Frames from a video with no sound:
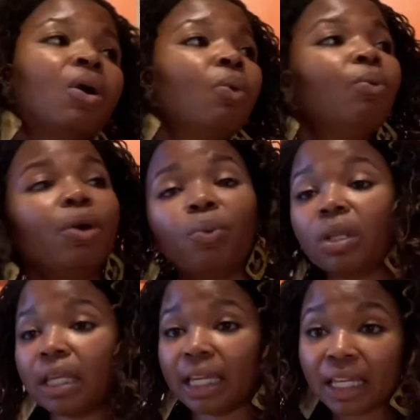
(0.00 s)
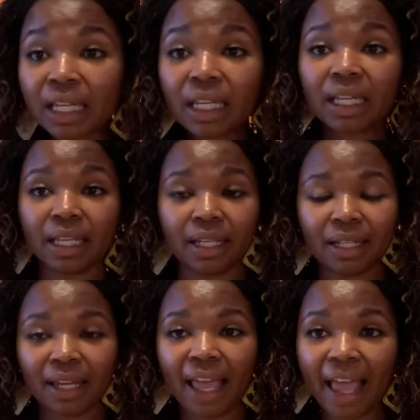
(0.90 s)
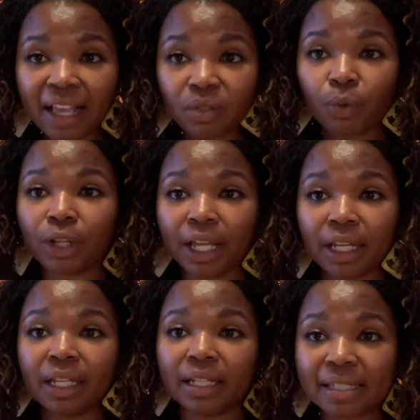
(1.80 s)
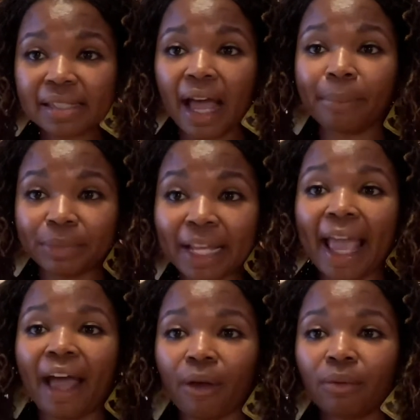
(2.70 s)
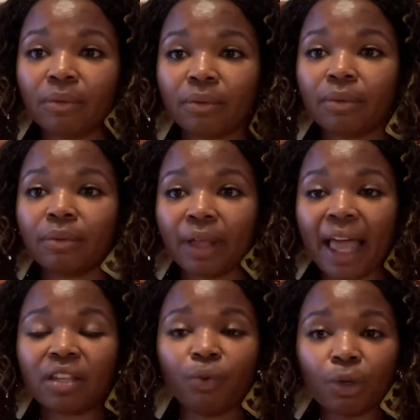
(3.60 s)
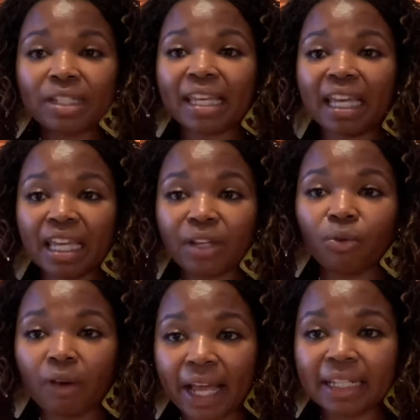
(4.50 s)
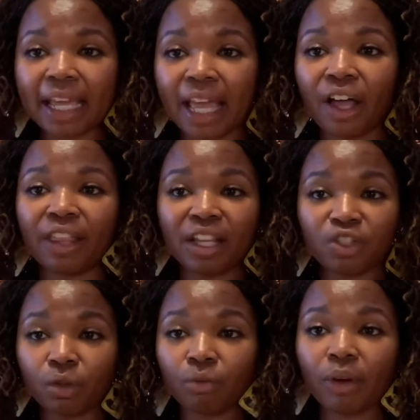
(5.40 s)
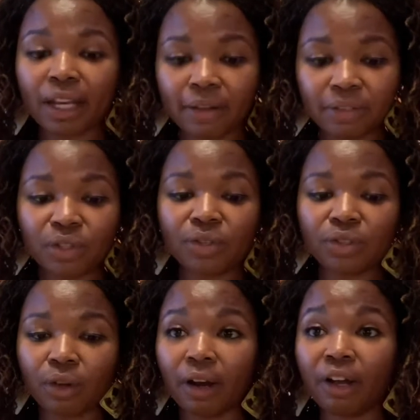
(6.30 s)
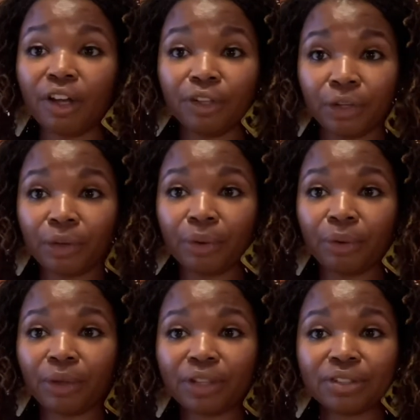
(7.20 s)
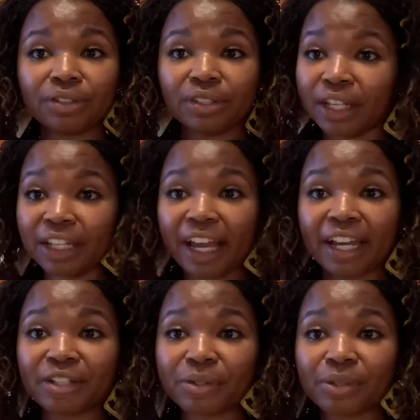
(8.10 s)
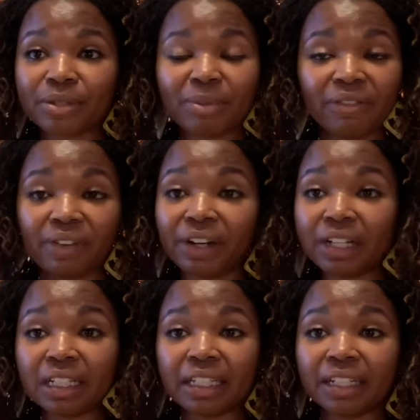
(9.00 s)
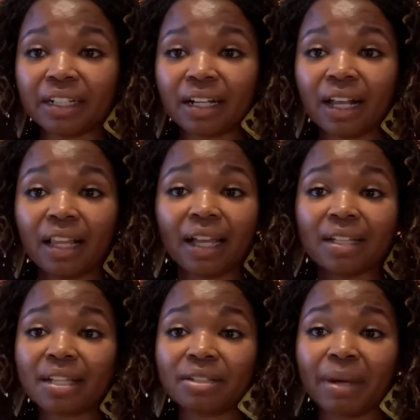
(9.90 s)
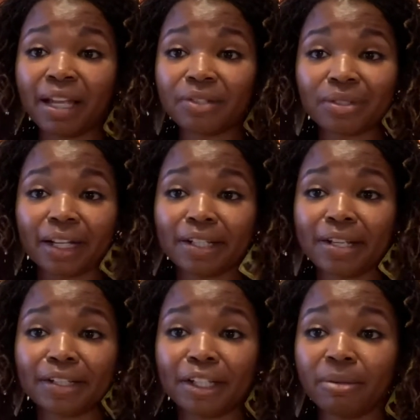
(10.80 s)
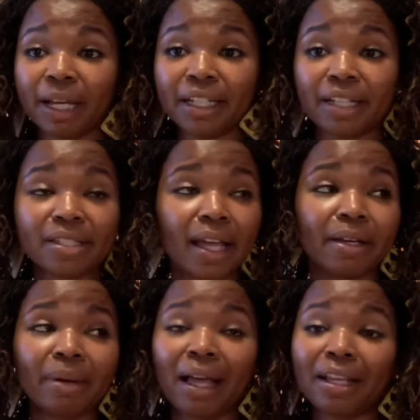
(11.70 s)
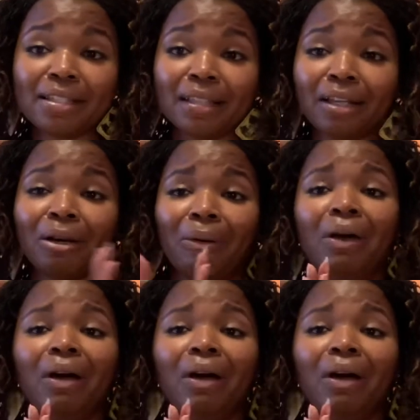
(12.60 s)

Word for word: when will it end? Ask for the ending to stop now. Ask for it to end right now and that you're ready to start anew. Tell your angels, be very clear. Like I talk to my angels like I talk to anybody else. I ain't, I, it's not no,